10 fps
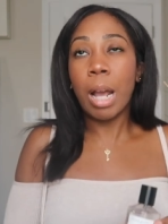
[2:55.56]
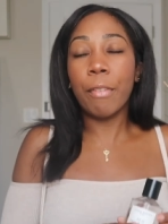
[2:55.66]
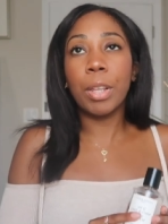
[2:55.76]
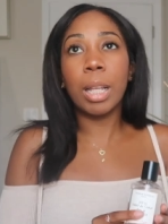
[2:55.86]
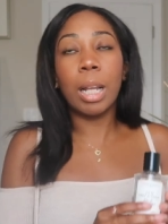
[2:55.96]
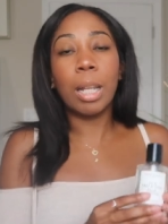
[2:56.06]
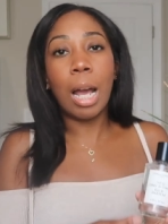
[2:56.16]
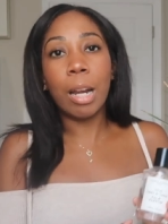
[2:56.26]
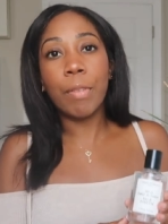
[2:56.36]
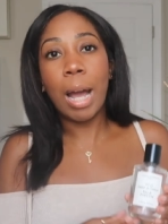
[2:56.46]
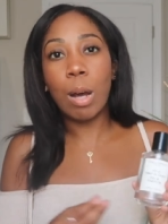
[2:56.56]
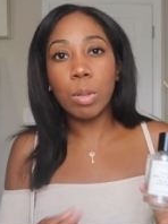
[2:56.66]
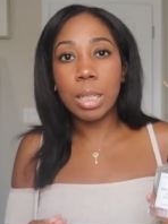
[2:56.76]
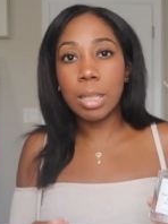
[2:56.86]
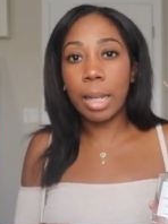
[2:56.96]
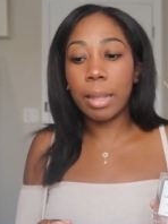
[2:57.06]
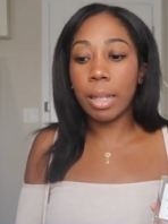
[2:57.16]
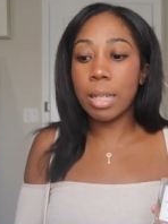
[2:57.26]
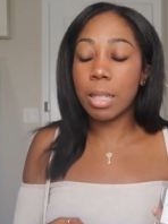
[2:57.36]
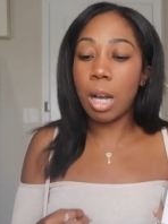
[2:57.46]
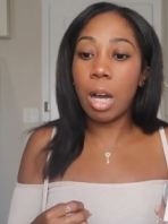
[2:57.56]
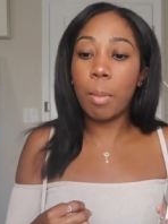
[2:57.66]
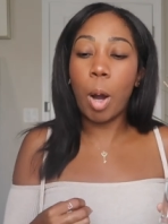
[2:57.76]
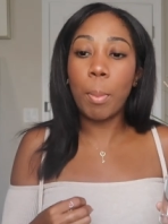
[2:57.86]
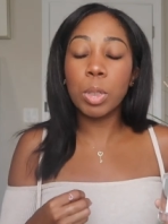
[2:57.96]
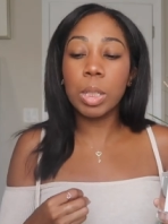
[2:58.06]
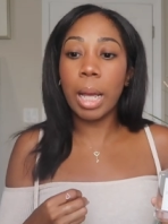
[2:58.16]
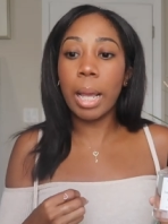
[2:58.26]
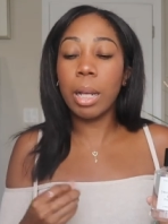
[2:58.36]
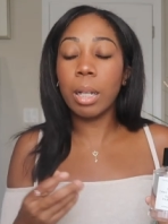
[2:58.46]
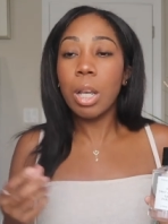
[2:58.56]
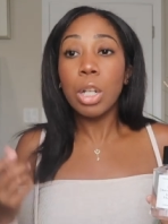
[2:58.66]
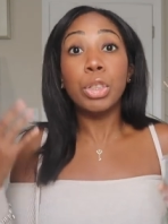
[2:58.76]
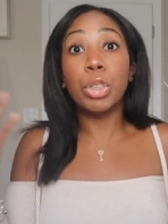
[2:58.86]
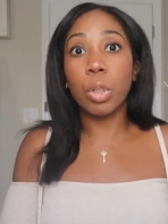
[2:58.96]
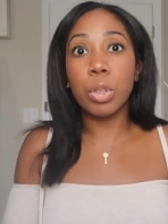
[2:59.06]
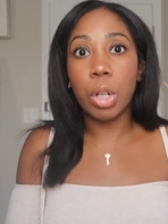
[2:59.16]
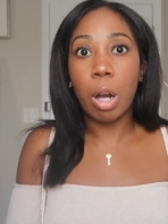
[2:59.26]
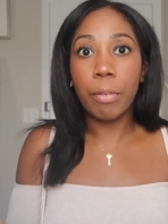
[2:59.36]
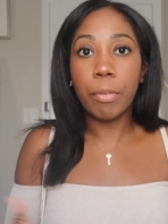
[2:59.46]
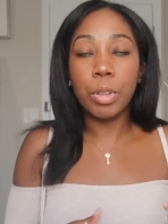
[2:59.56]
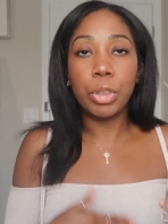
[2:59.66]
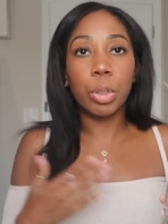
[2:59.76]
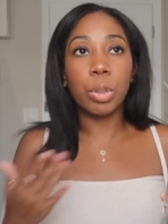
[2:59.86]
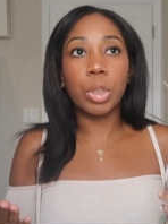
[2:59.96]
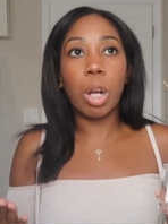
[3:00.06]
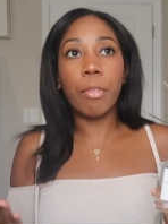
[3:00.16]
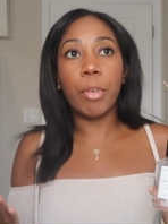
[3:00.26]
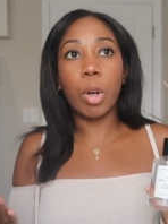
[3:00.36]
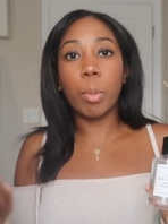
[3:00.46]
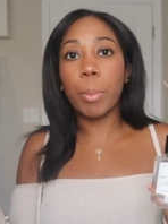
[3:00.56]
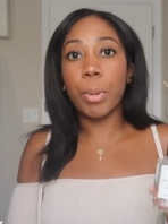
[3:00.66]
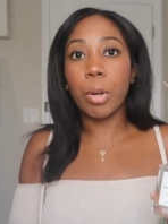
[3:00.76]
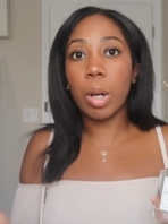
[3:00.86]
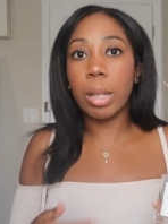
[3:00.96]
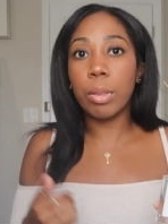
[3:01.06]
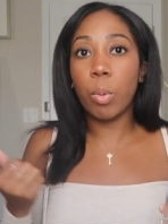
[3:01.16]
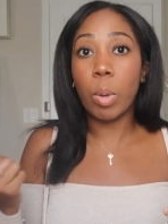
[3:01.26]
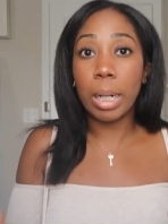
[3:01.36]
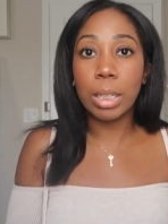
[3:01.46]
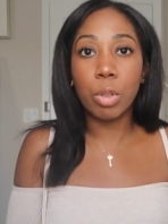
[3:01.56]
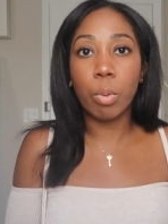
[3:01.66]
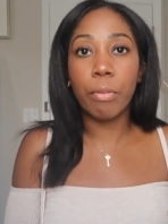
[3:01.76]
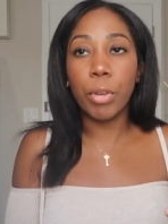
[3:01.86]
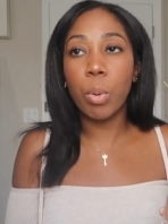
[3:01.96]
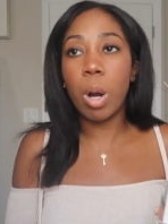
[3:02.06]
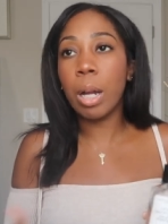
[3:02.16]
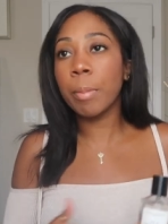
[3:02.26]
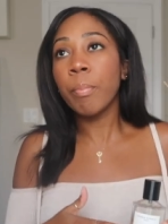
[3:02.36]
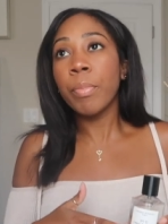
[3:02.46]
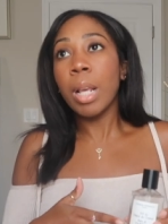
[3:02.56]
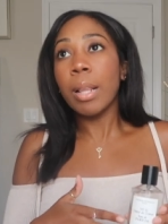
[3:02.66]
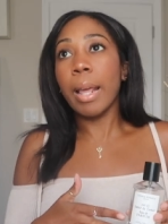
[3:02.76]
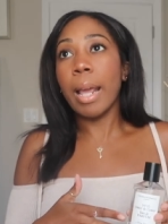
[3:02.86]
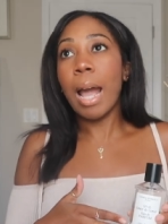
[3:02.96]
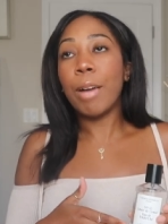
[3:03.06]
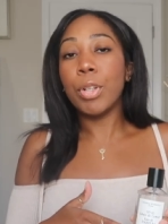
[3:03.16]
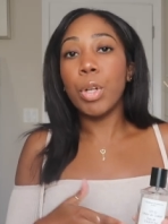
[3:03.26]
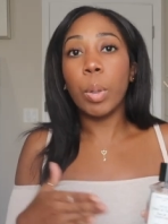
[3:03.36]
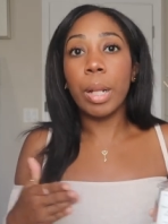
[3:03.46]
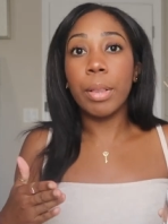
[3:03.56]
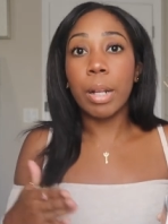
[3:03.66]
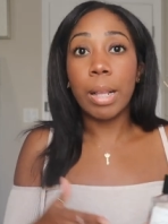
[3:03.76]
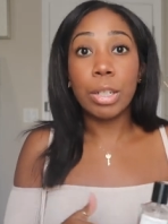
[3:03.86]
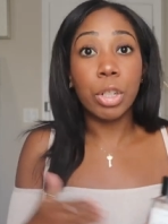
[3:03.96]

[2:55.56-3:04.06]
I feel like a lot of houses like this, almost like Xerjoff, Erba Pura, the one I did a review on, they have a note in there that's